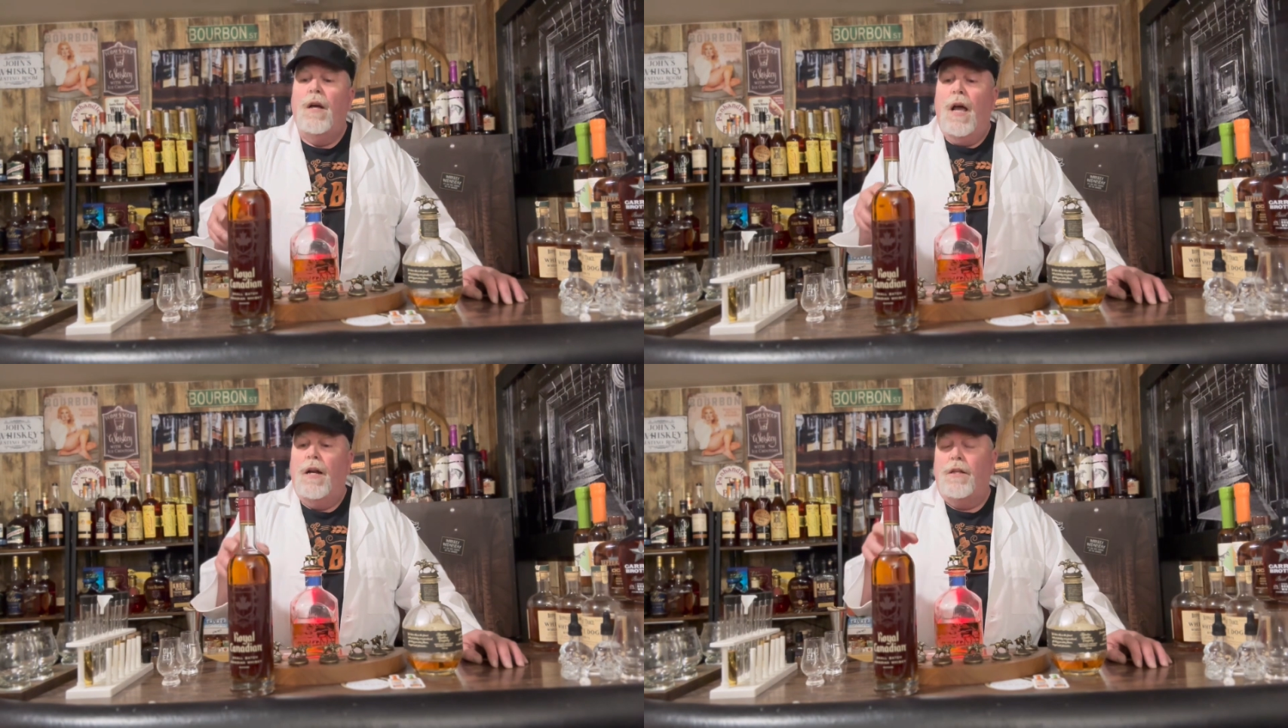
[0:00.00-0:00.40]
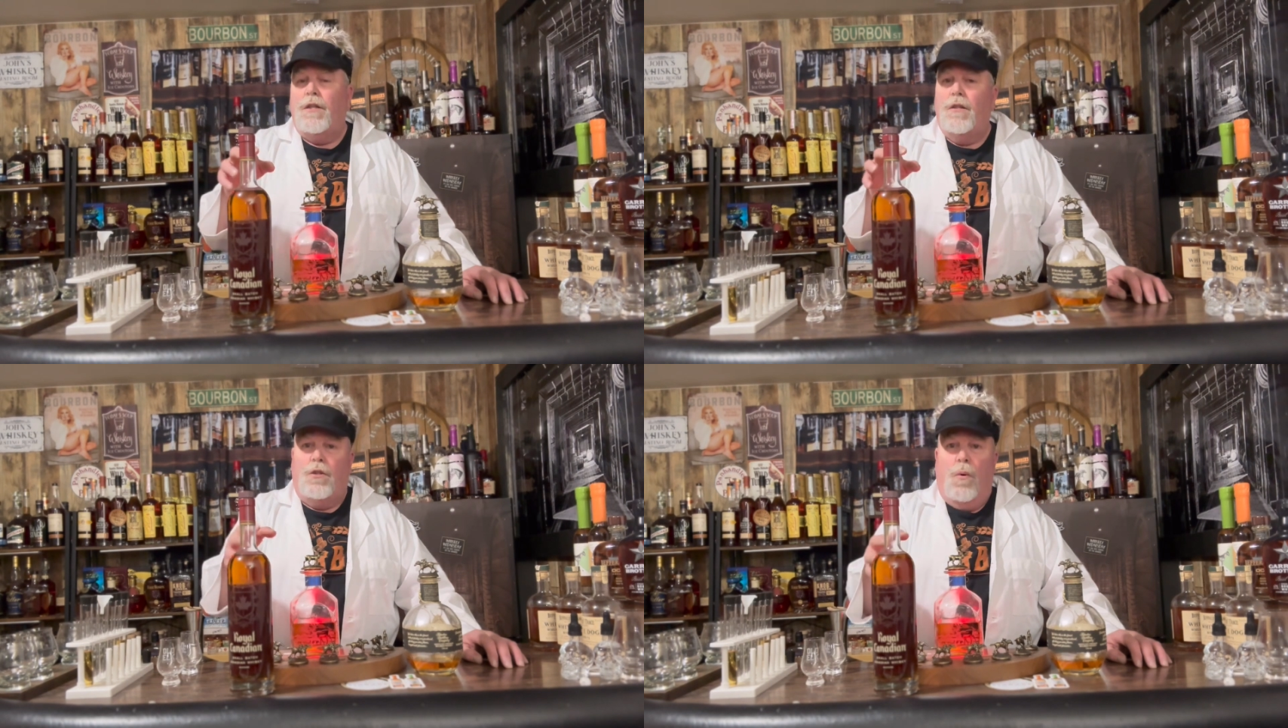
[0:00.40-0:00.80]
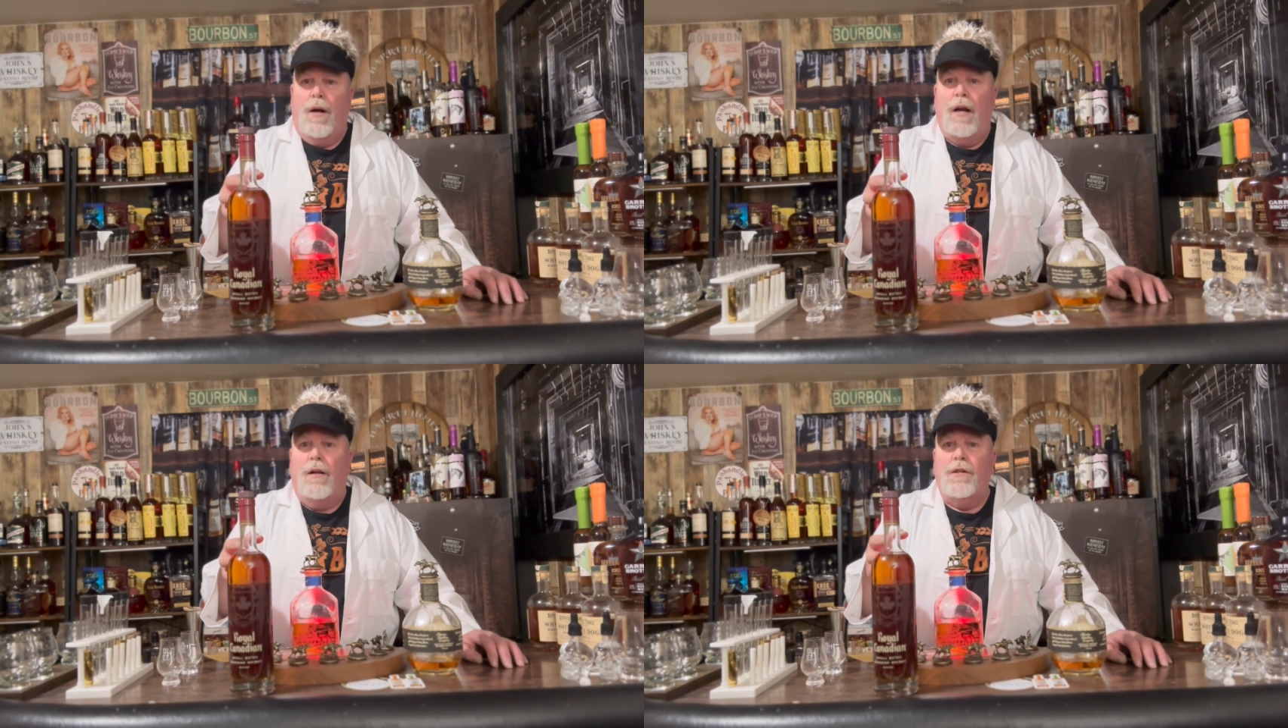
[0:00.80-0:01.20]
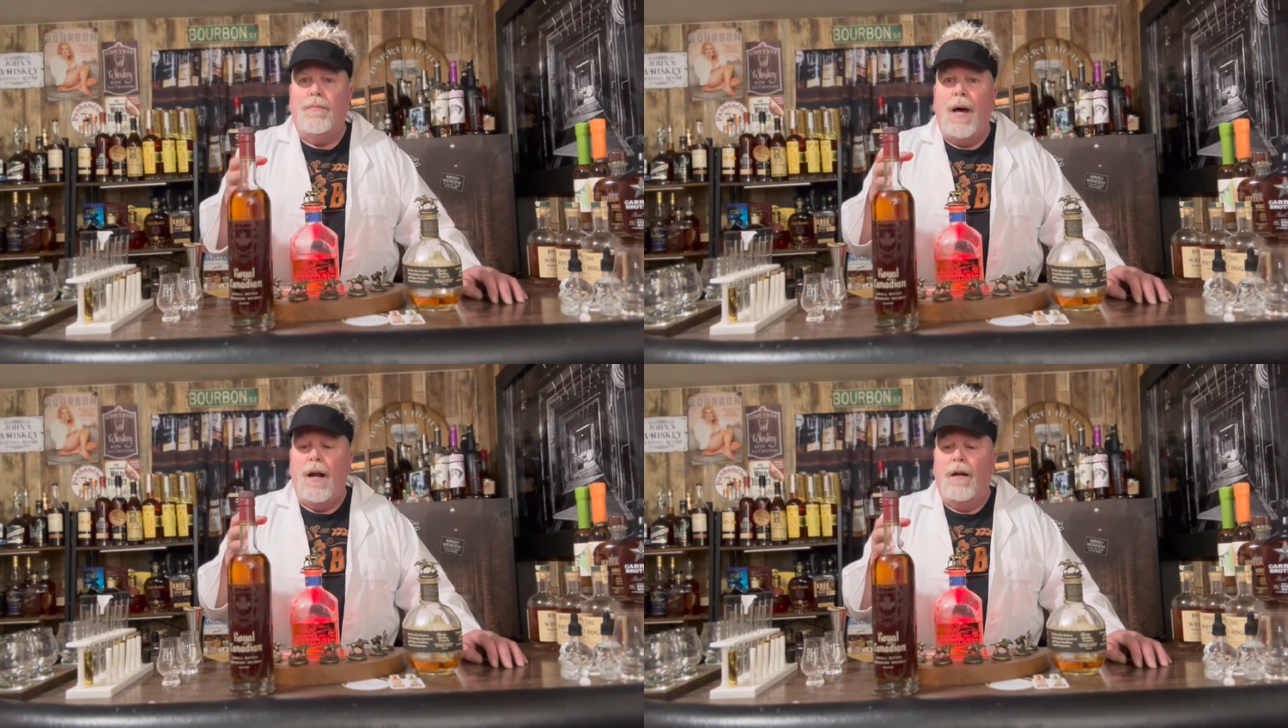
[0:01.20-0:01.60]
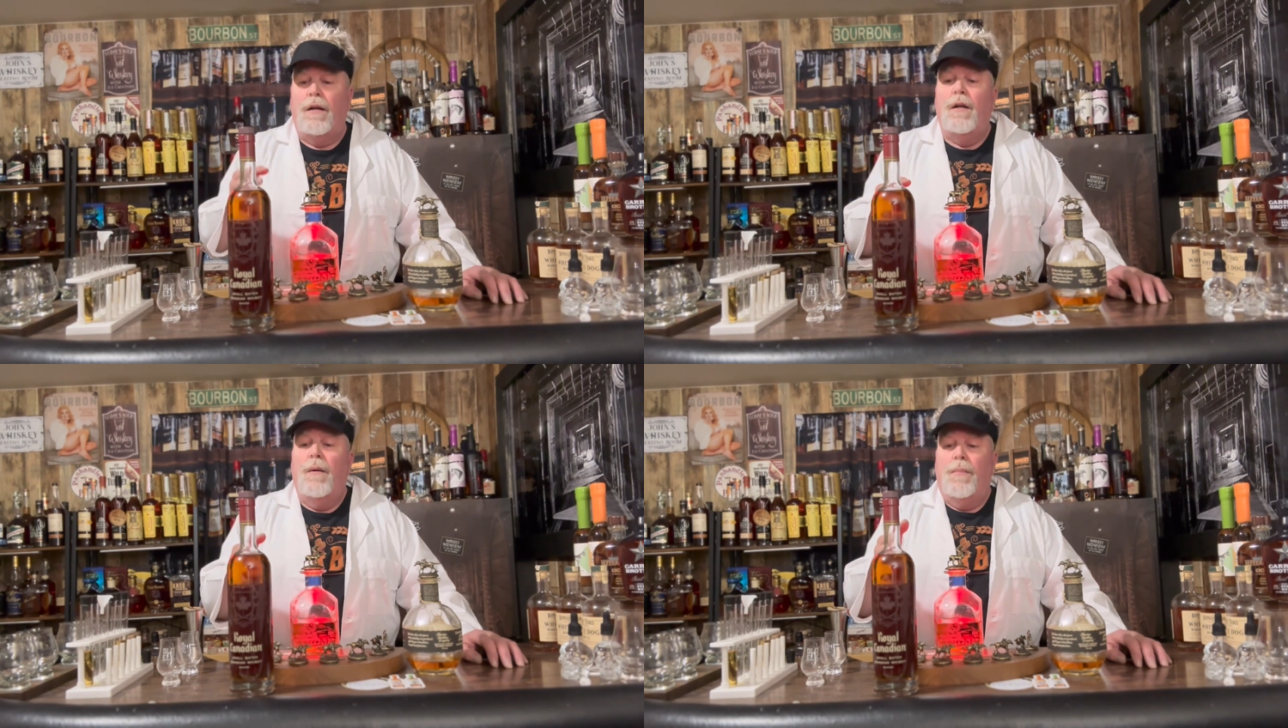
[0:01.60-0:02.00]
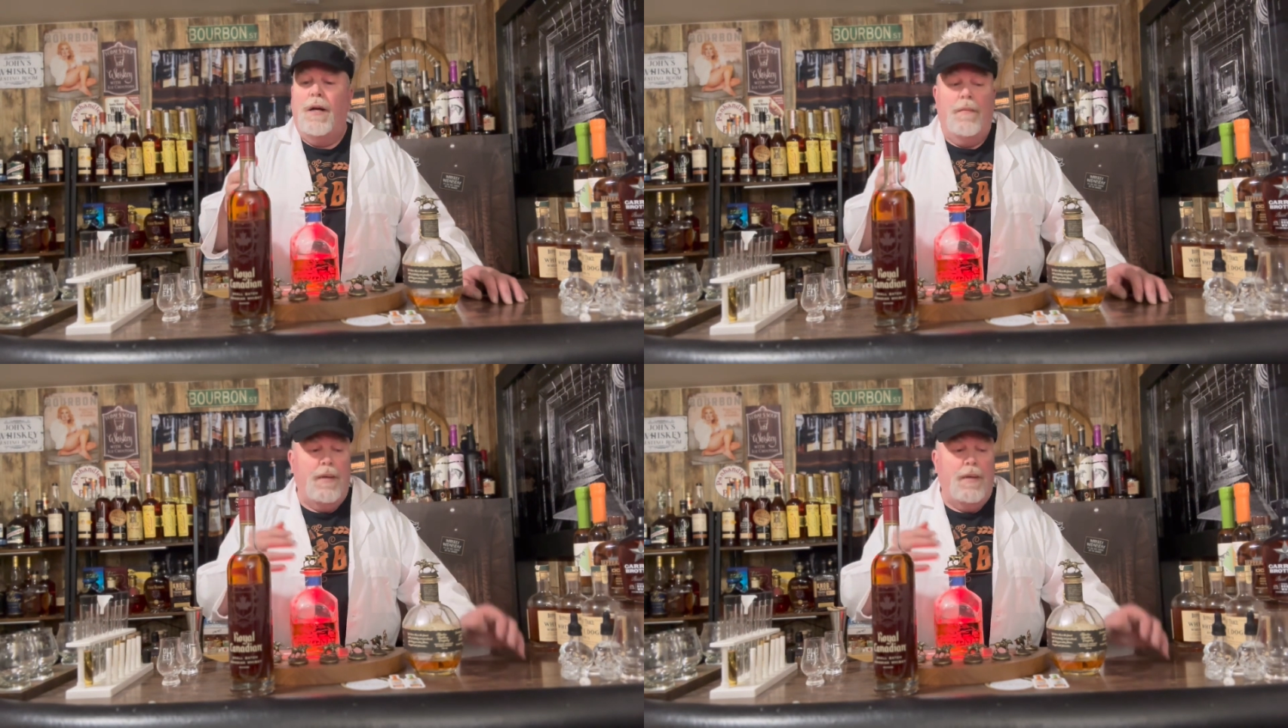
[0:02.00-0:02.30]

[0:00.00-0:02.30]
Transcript: and it's $20 a bottle, but it